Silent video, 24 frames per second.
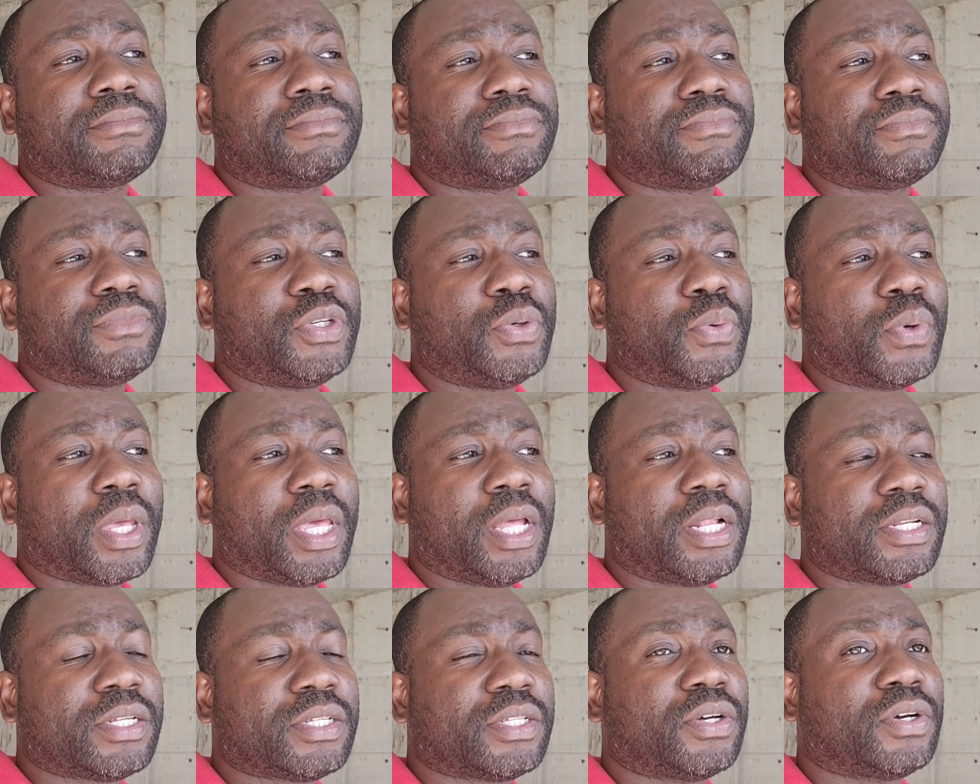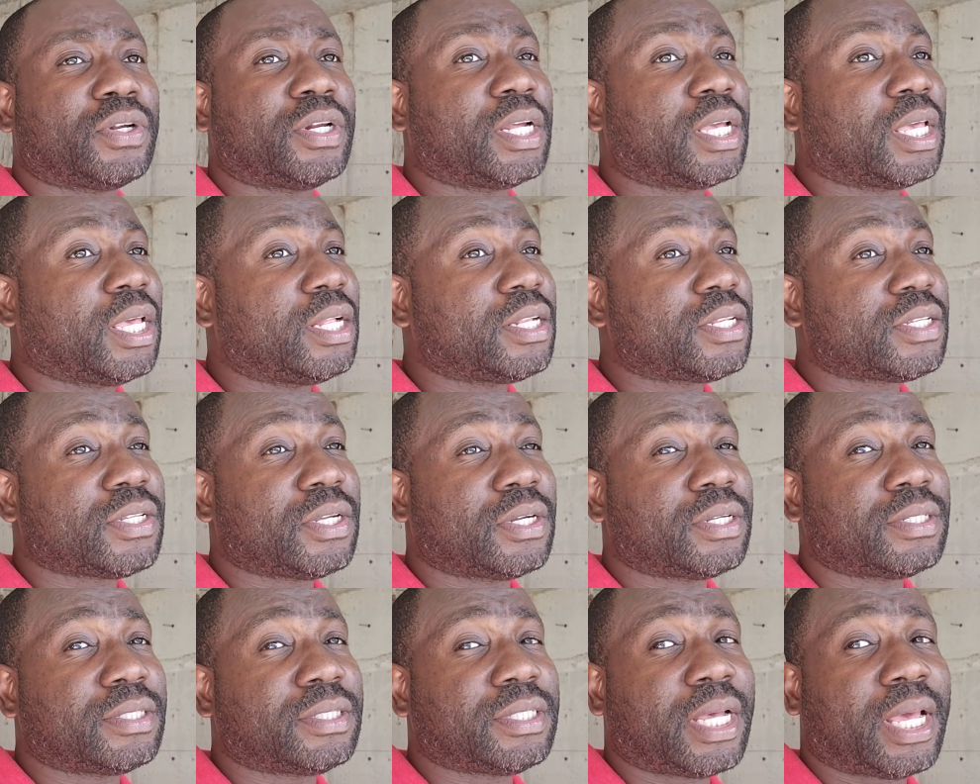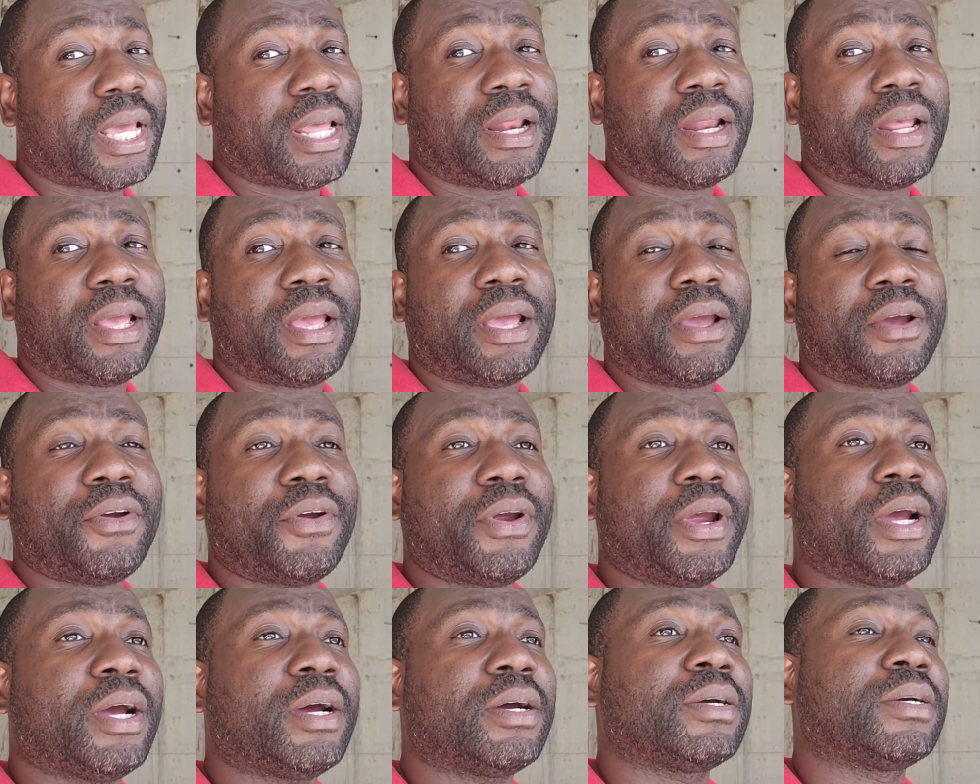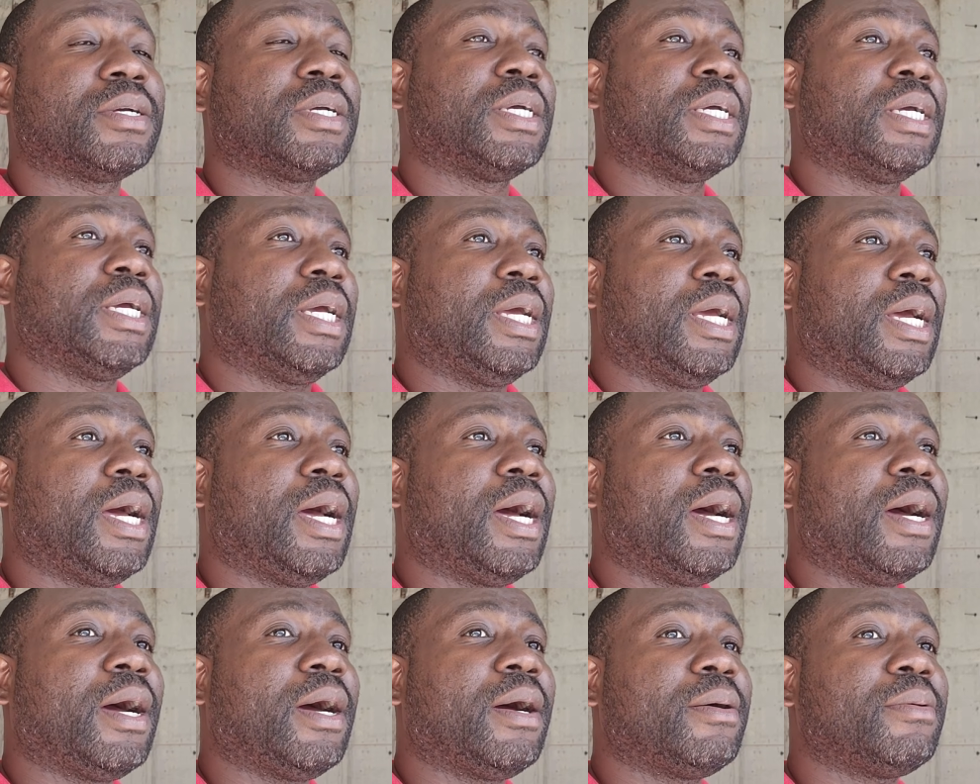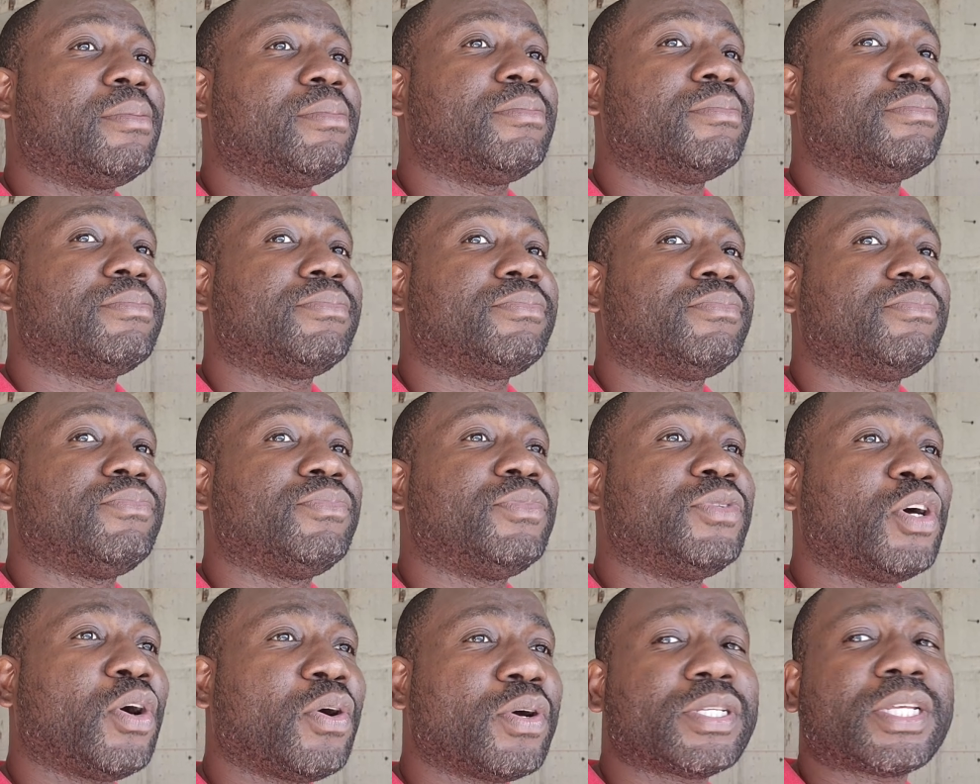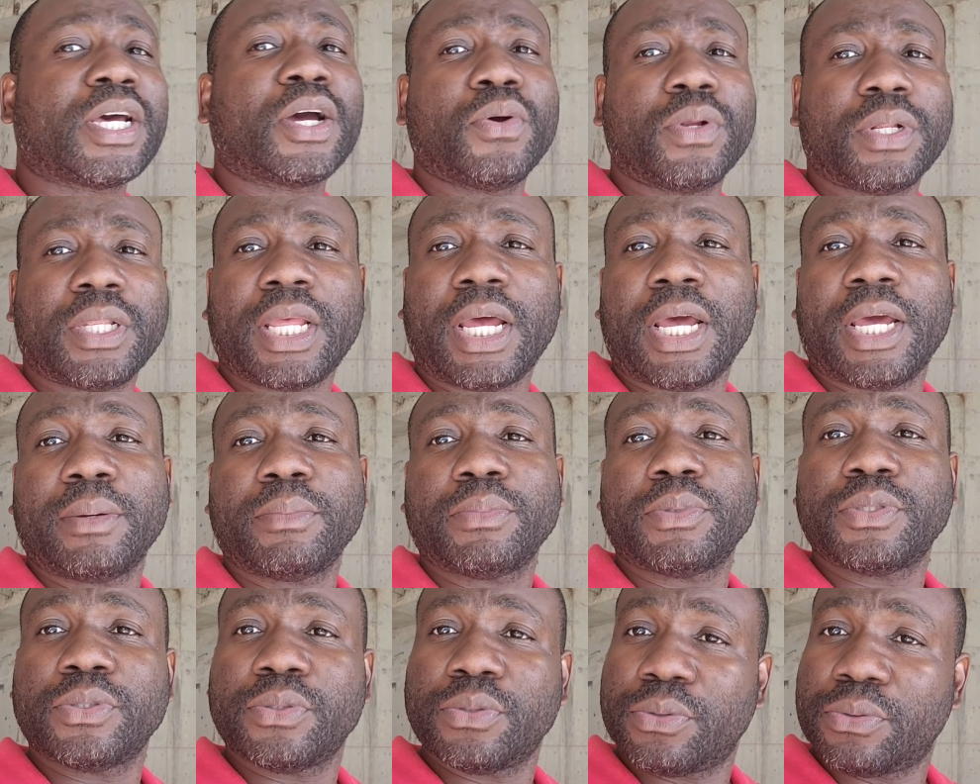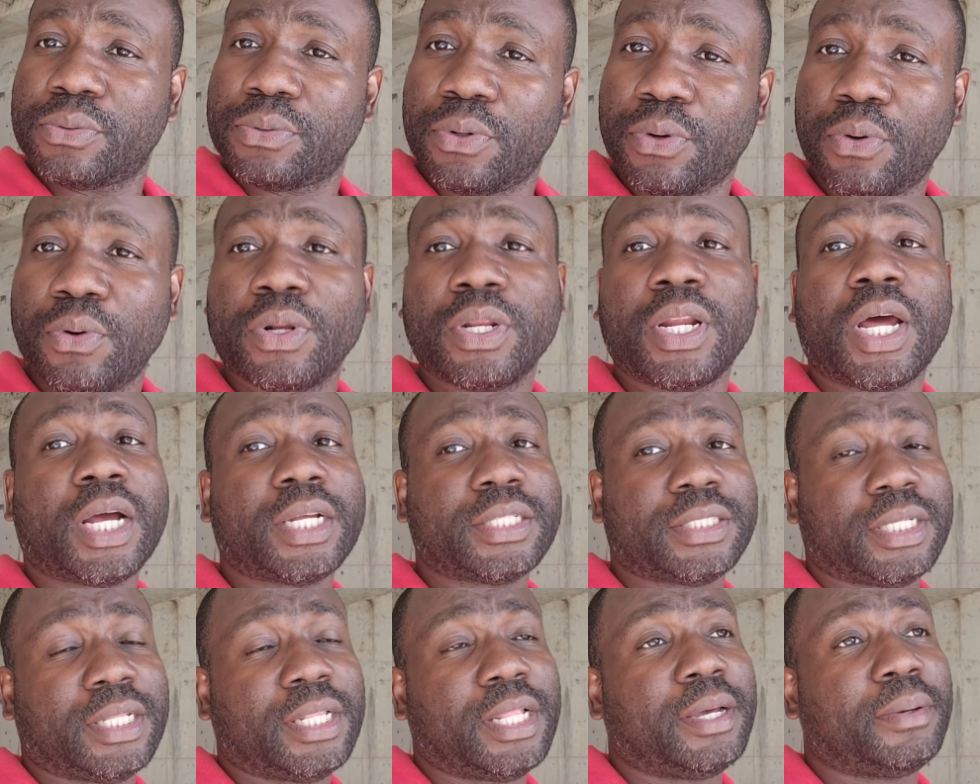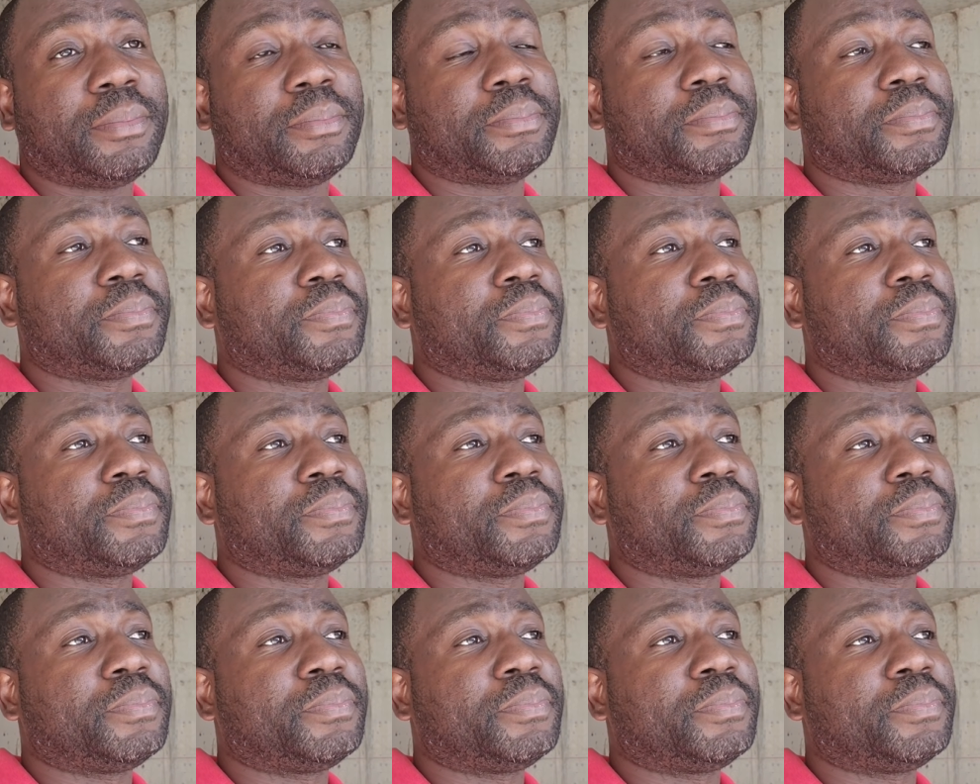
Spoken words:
New Kingston, the Kingston 10 area, now is a good time to hold on to them